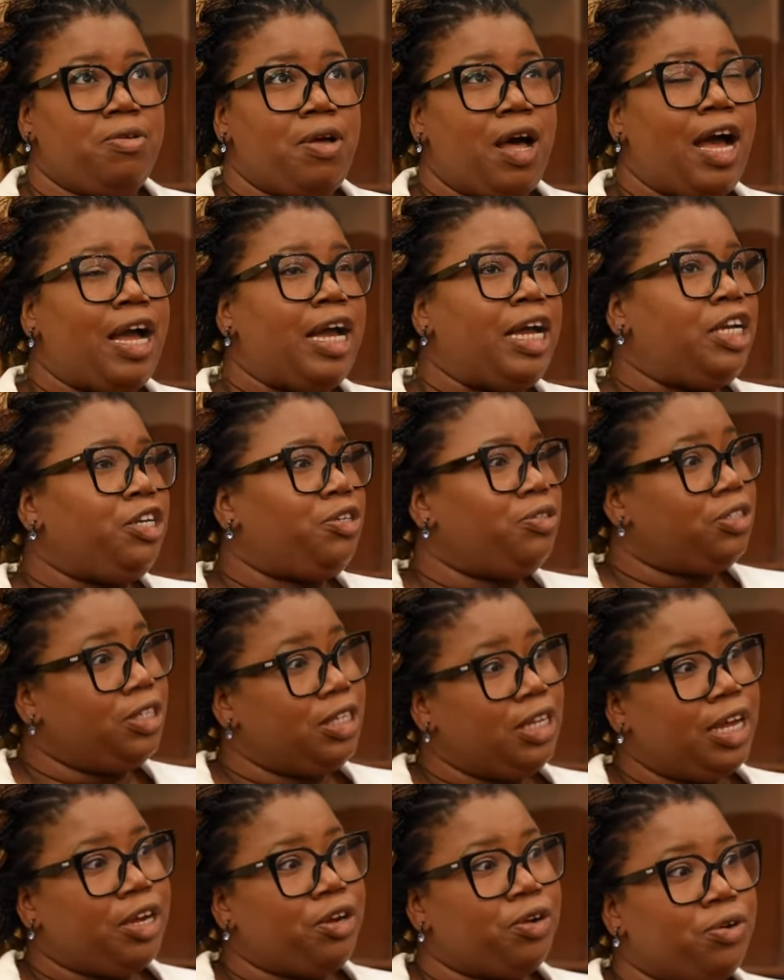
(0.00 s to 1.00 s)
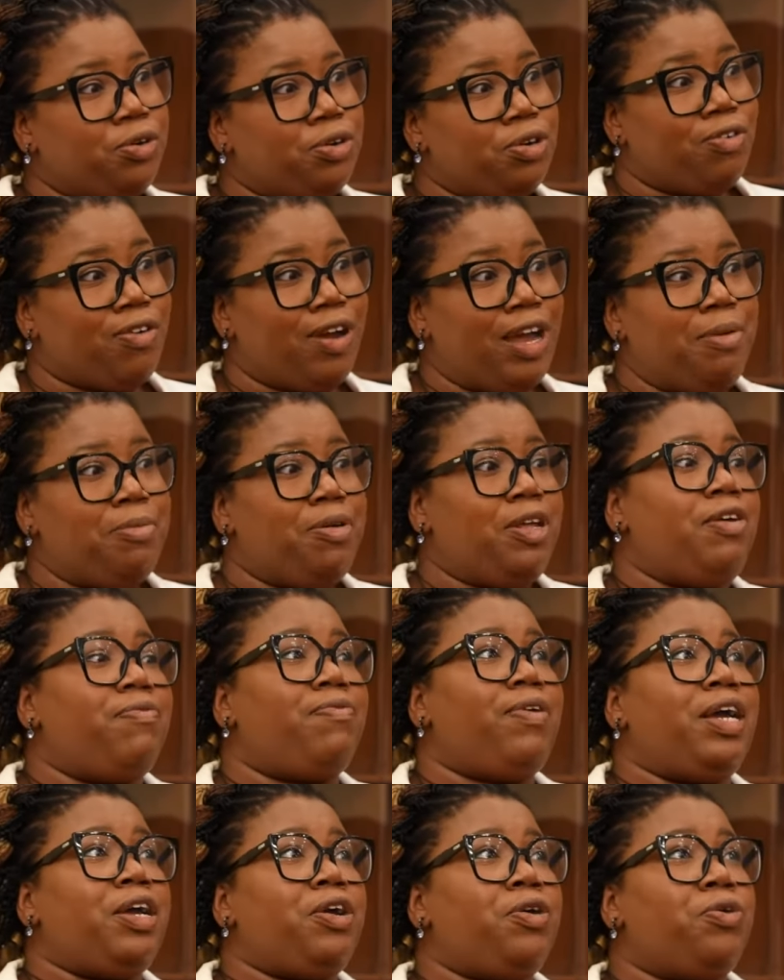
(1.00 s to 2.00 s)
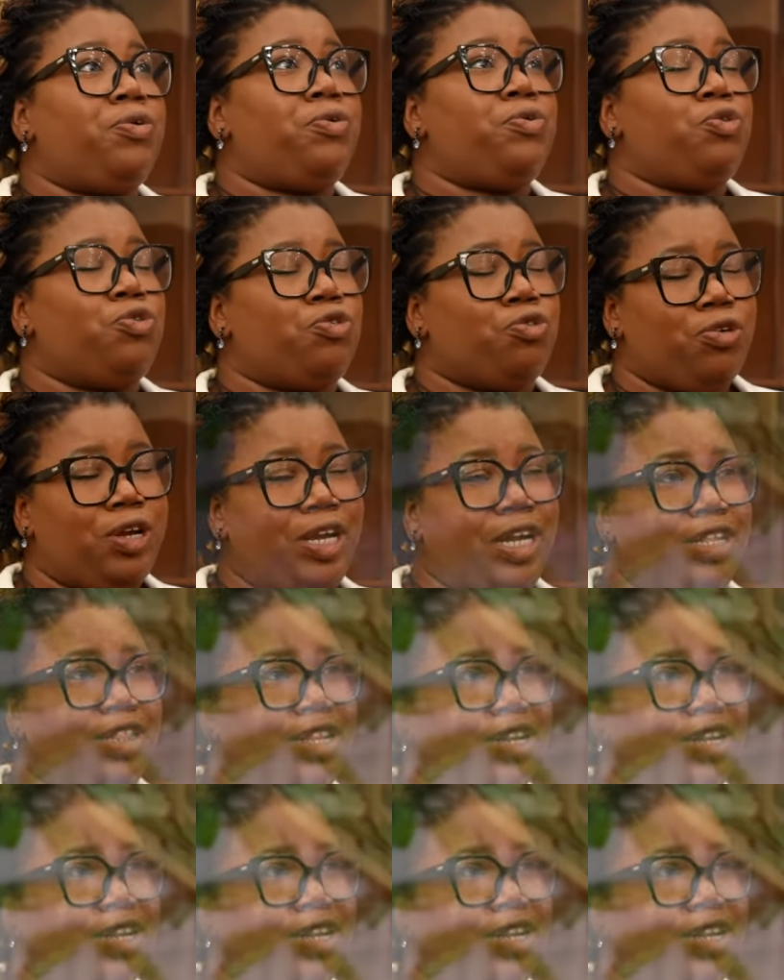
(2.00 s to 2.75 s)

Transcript: I usually like Earl Grey, but if I go green,